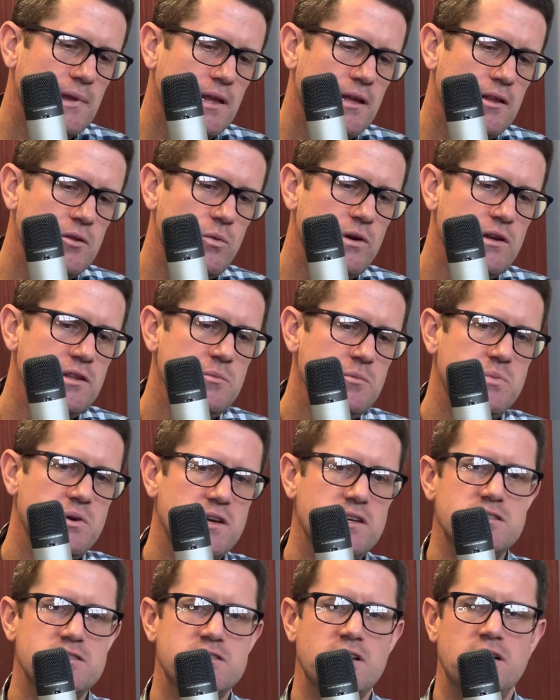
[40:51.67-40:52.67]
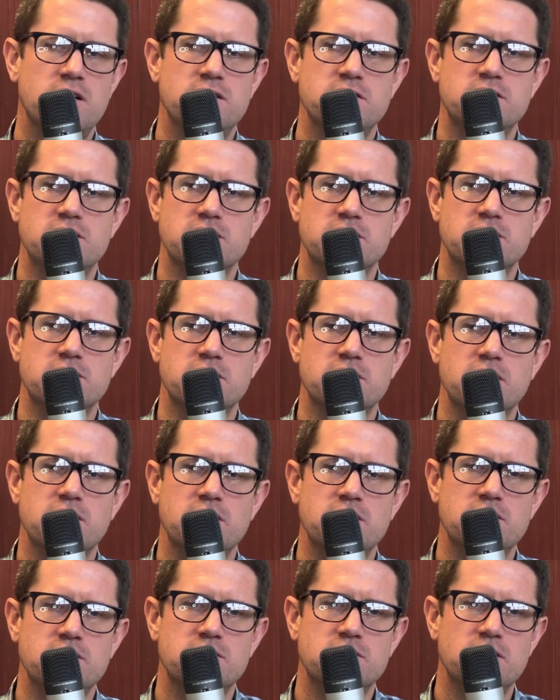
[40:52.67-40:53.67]
one of the biggest challenges
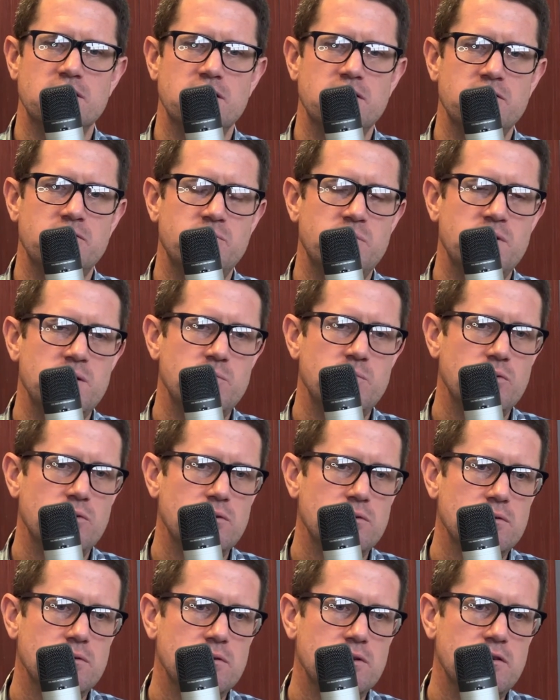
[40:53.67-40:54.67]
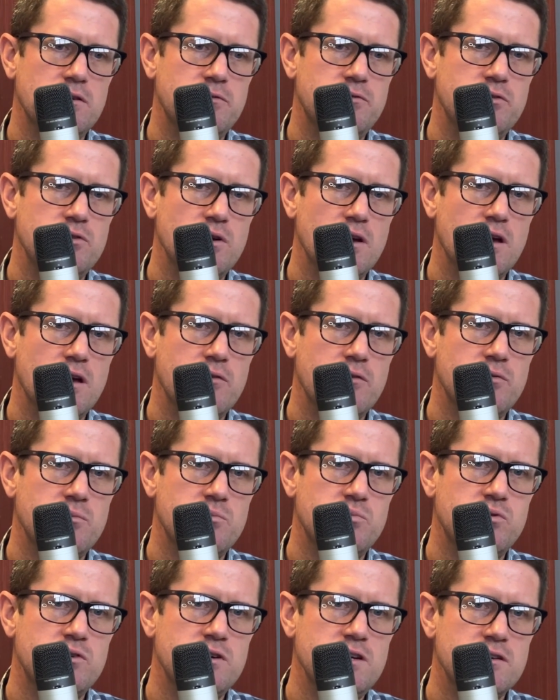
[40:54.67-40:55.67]
is if you have a
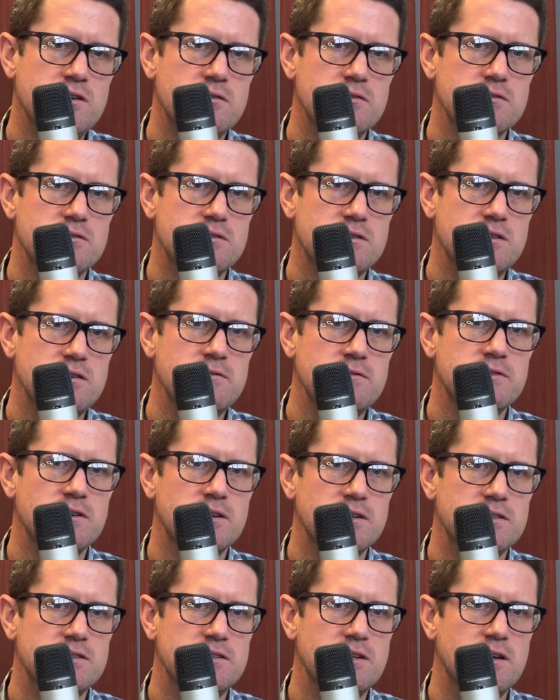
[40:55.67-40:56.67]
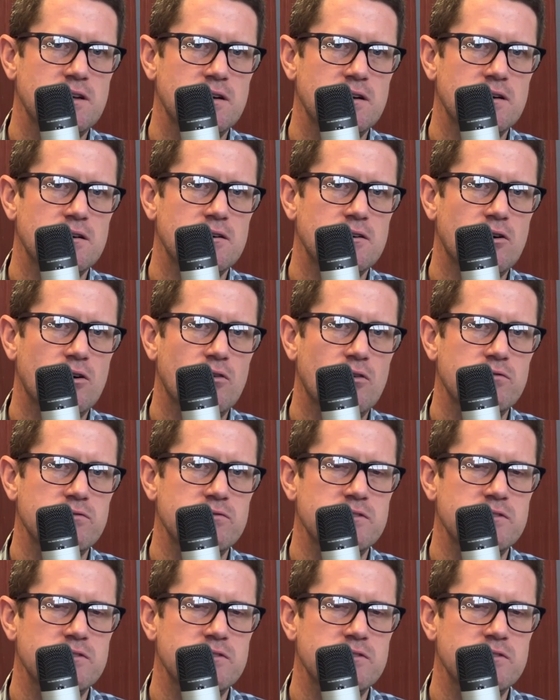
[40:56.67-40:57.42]
preconceived idea of